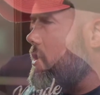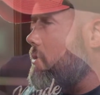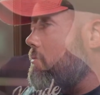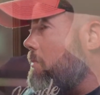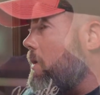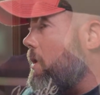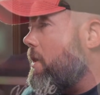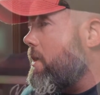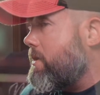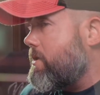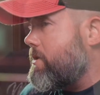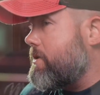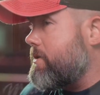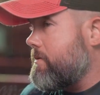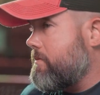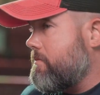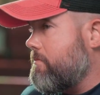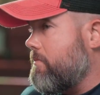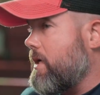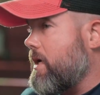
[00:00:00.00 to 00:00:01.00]

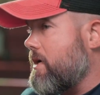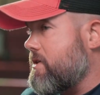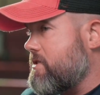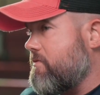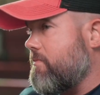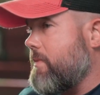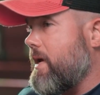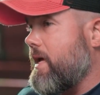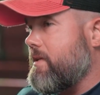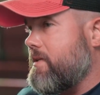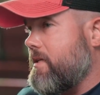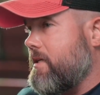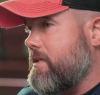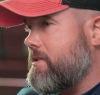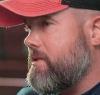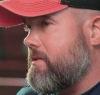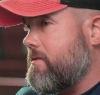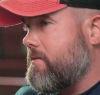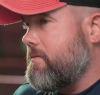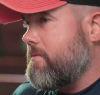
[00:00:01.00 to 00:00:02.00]
much because of my
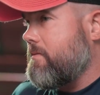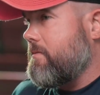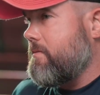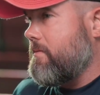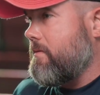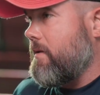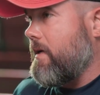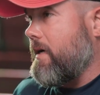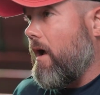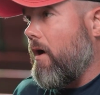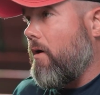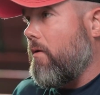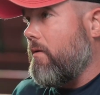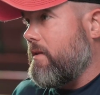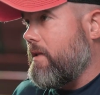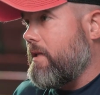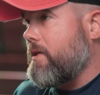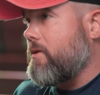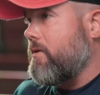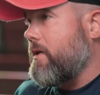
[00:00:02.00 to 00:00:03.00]
addiction, like
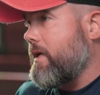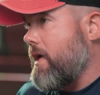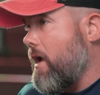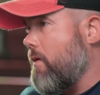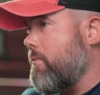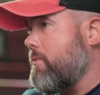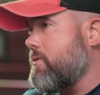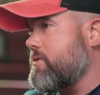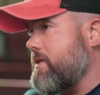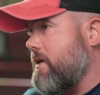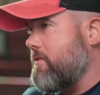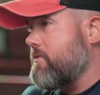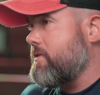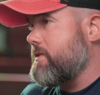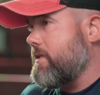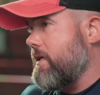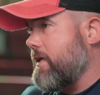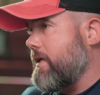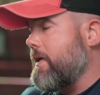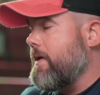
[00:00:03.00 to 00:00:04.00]
literally almost
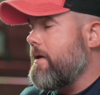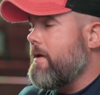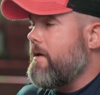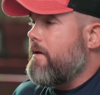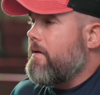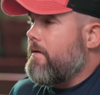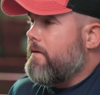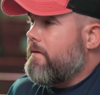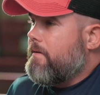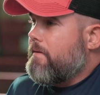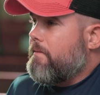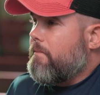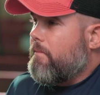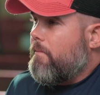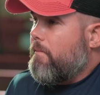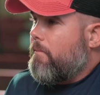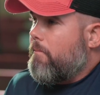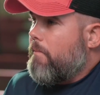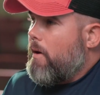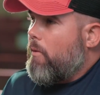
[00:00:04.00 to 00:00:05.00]
everything.
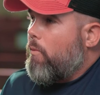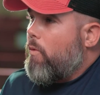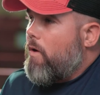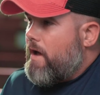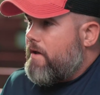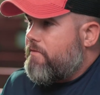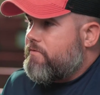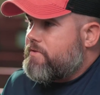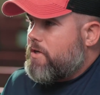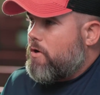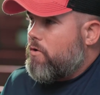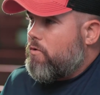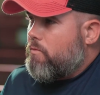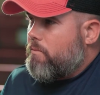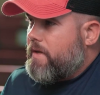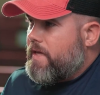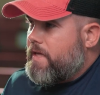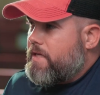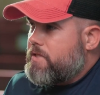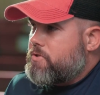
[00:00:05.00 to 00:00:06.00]
My wife
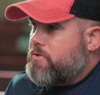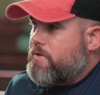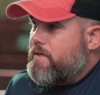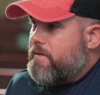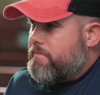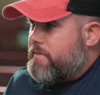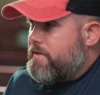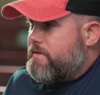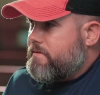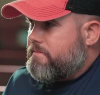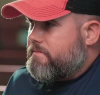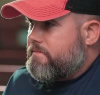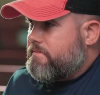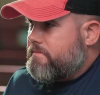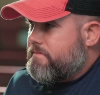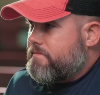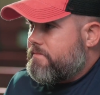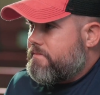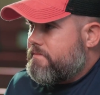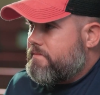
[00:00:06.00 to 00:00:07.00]
told me in treatment,
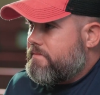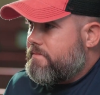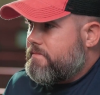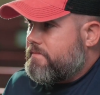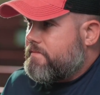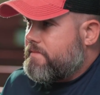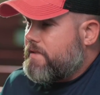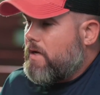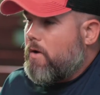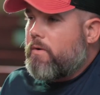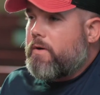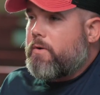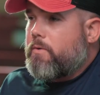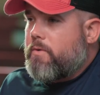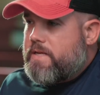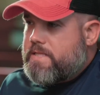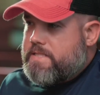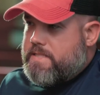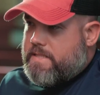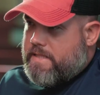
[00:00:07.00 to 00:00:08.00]
the only
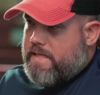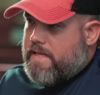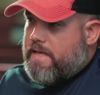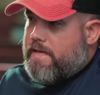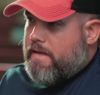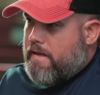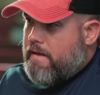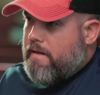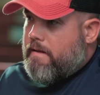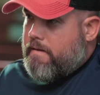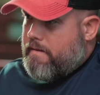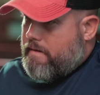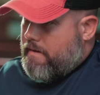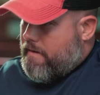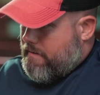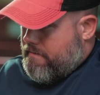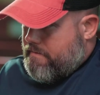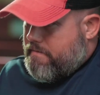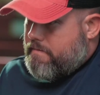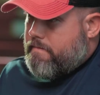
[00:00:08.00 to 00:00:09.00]
reason that
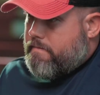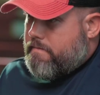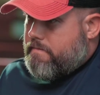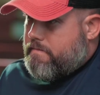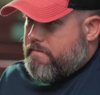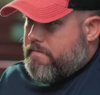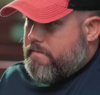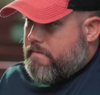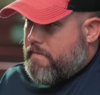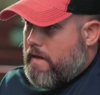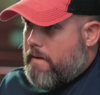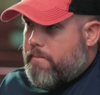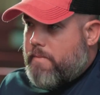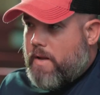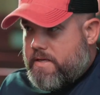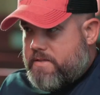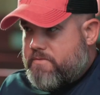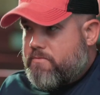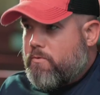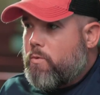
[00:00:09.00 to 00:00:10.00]
I'm
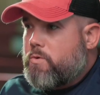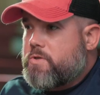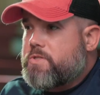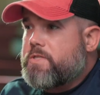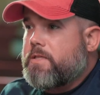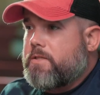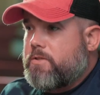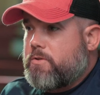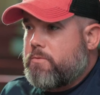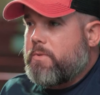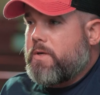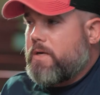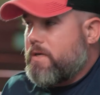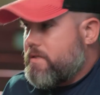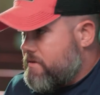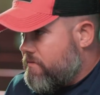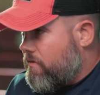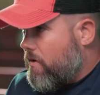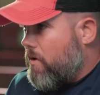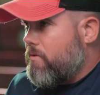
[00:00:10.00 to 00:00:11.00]
not divorcing you
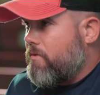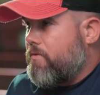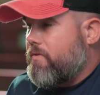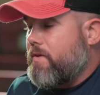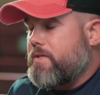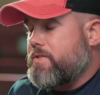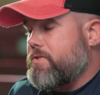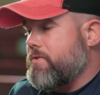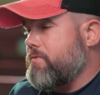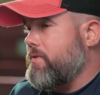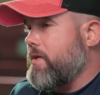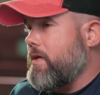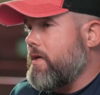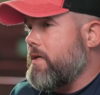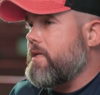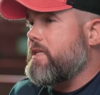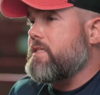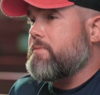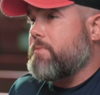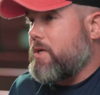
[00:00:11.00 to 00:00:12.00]
because of all the things you've
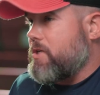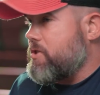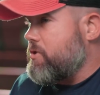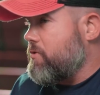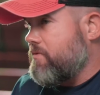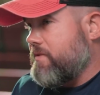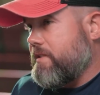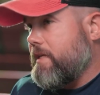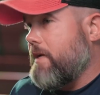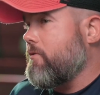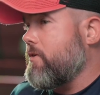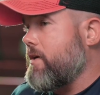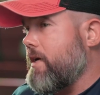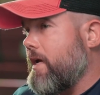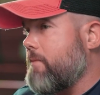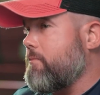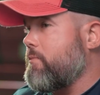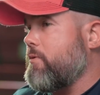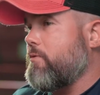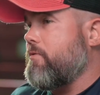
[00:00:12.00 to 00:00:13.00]
done is because you've never
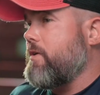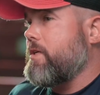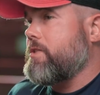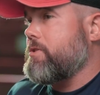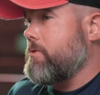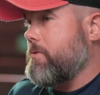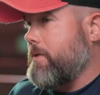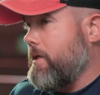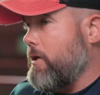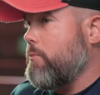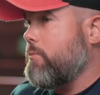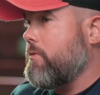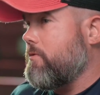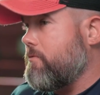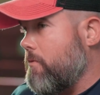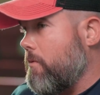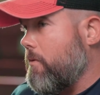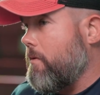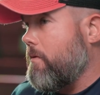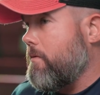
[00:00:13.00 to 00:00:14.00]
gotten professional help
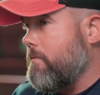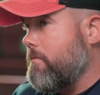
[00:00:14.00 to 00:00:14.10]
before.